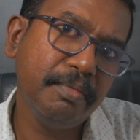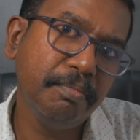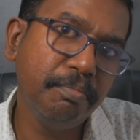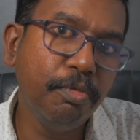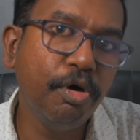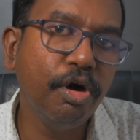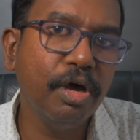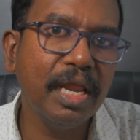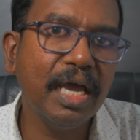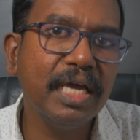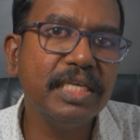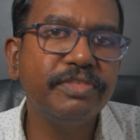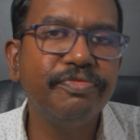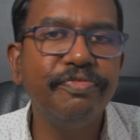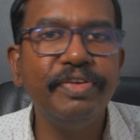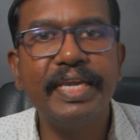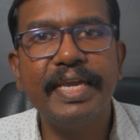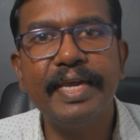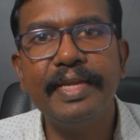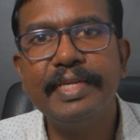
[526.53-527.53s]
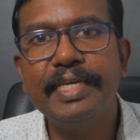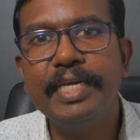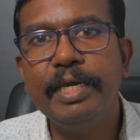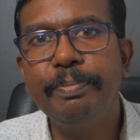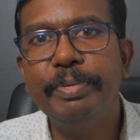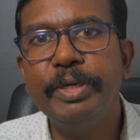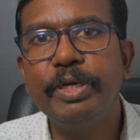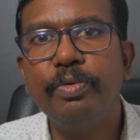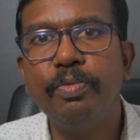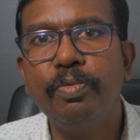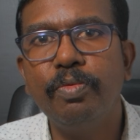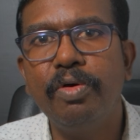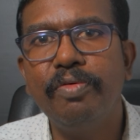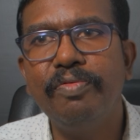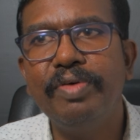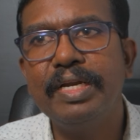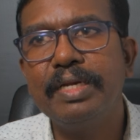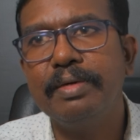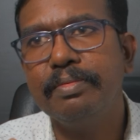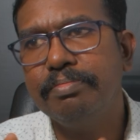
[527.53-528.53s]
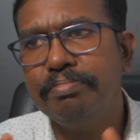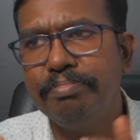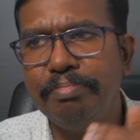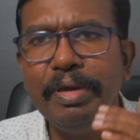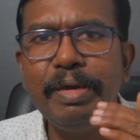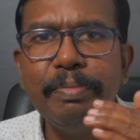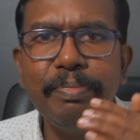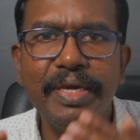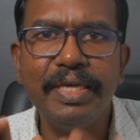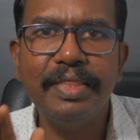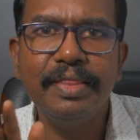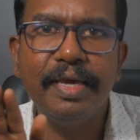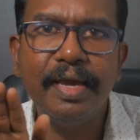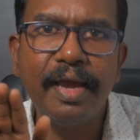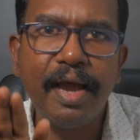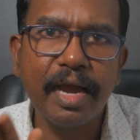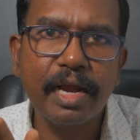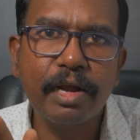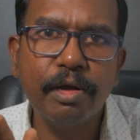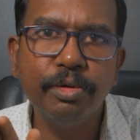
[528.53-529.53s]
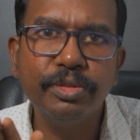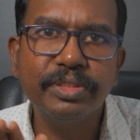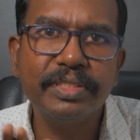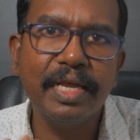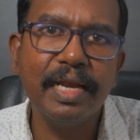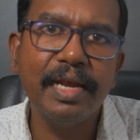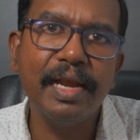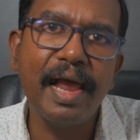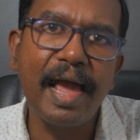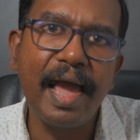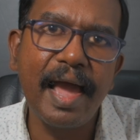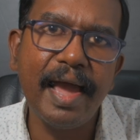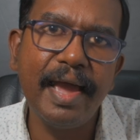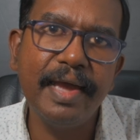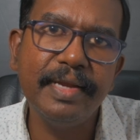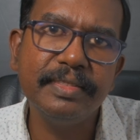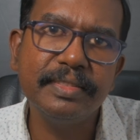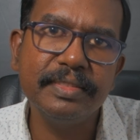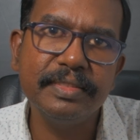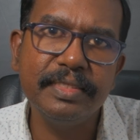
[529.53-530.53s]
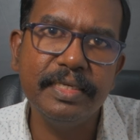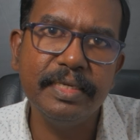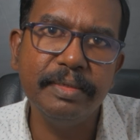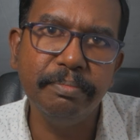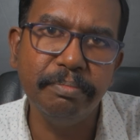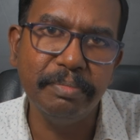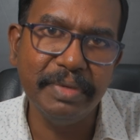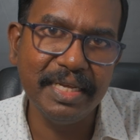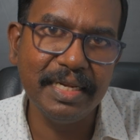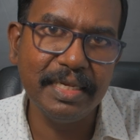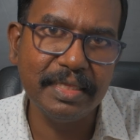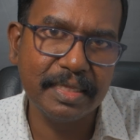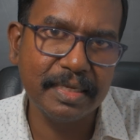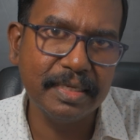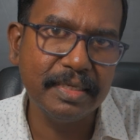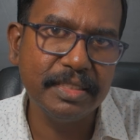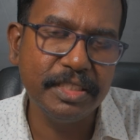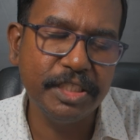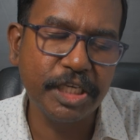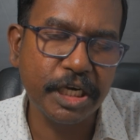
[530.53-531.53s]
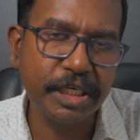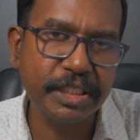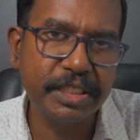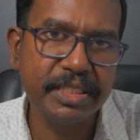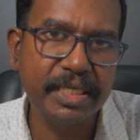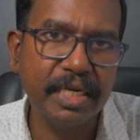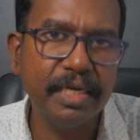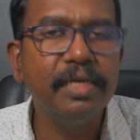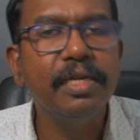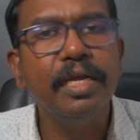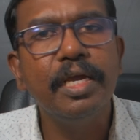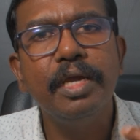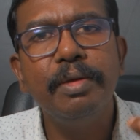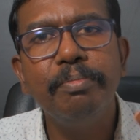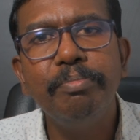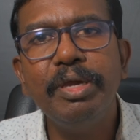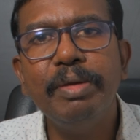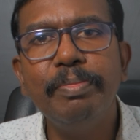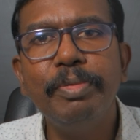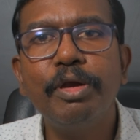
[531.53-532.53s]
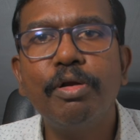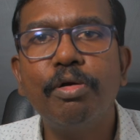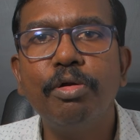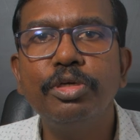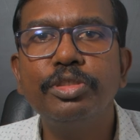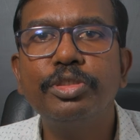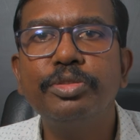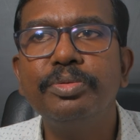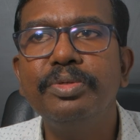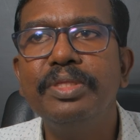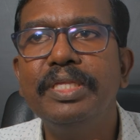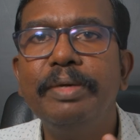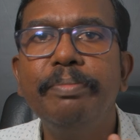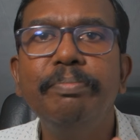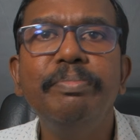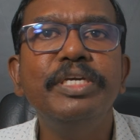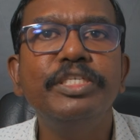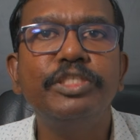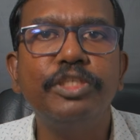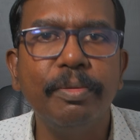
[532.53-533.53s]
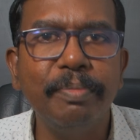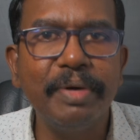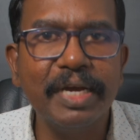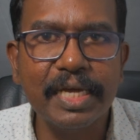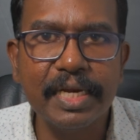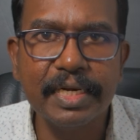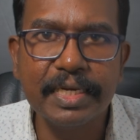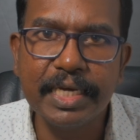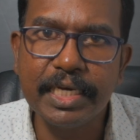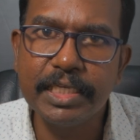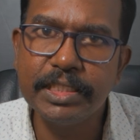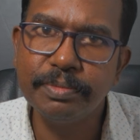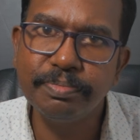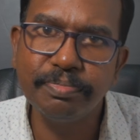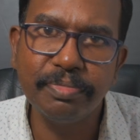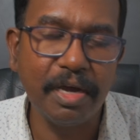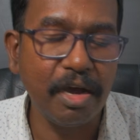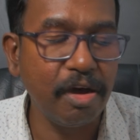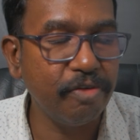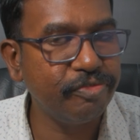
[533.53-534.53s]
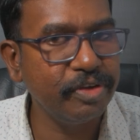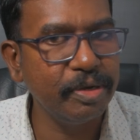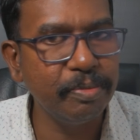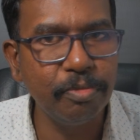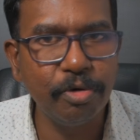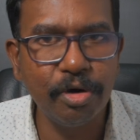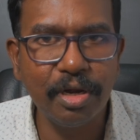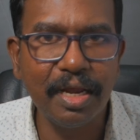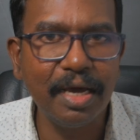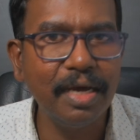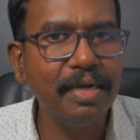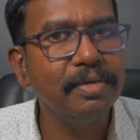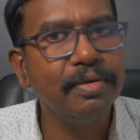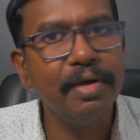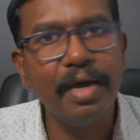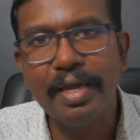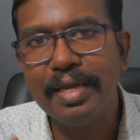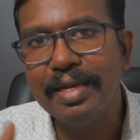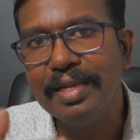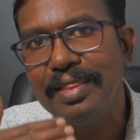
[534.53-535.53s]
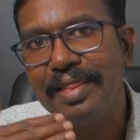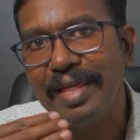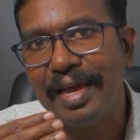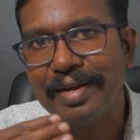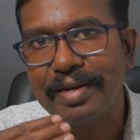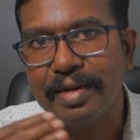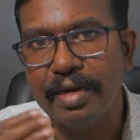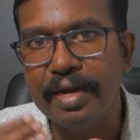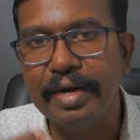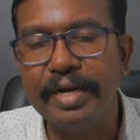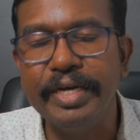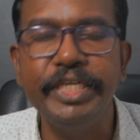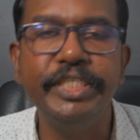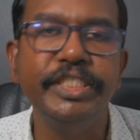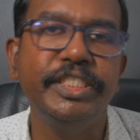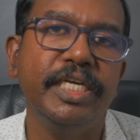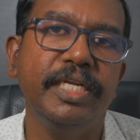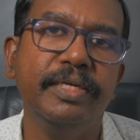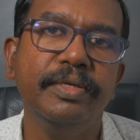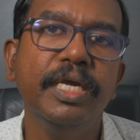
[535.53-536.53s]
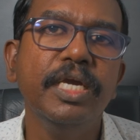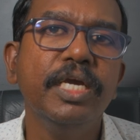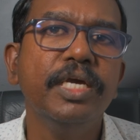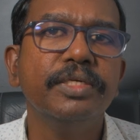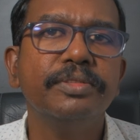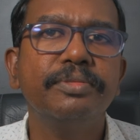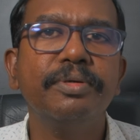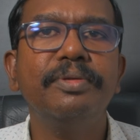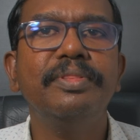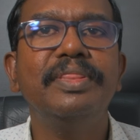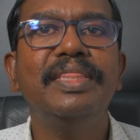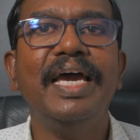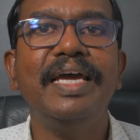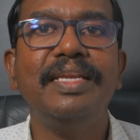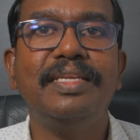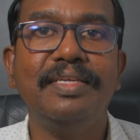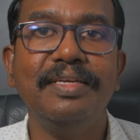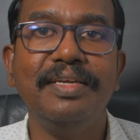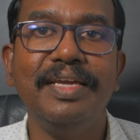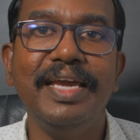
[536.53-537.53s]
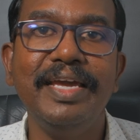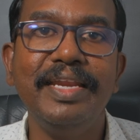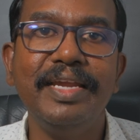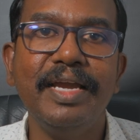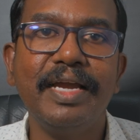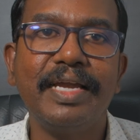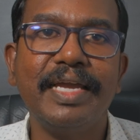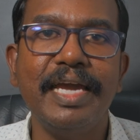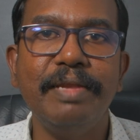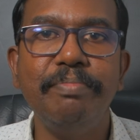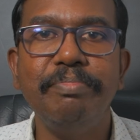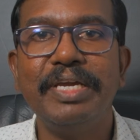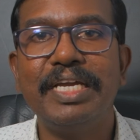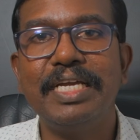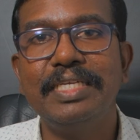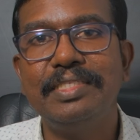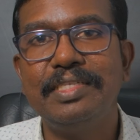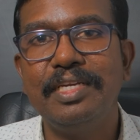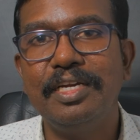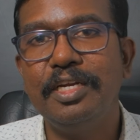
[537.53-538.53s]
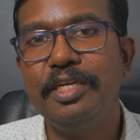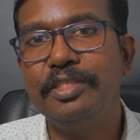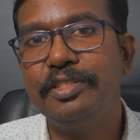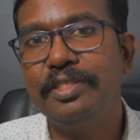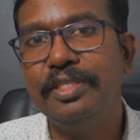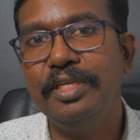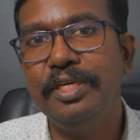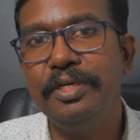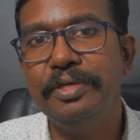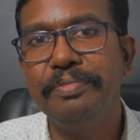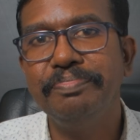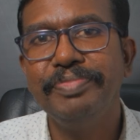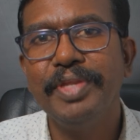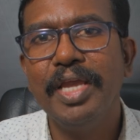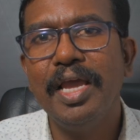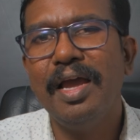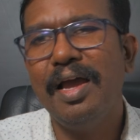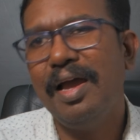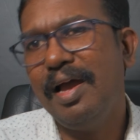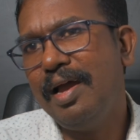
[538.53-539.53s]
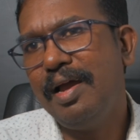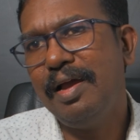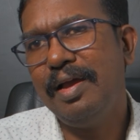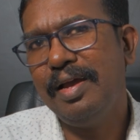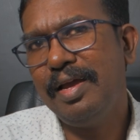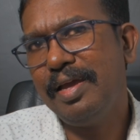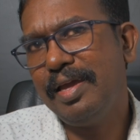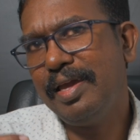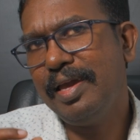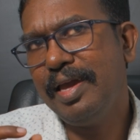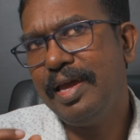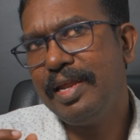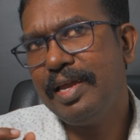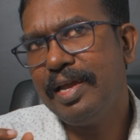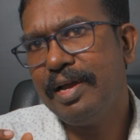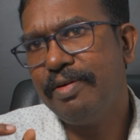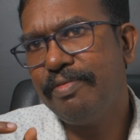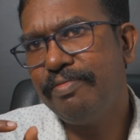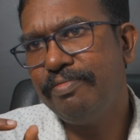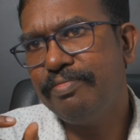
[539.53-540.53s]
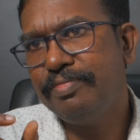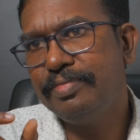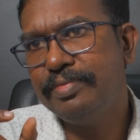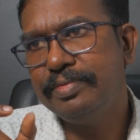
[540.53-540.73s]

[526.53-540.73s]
molars, we can keep it over maybe the occlusal and the middle third junction, maybe close to the mesiobuccal cusp of a molar, in that region. So that area can be considered as the area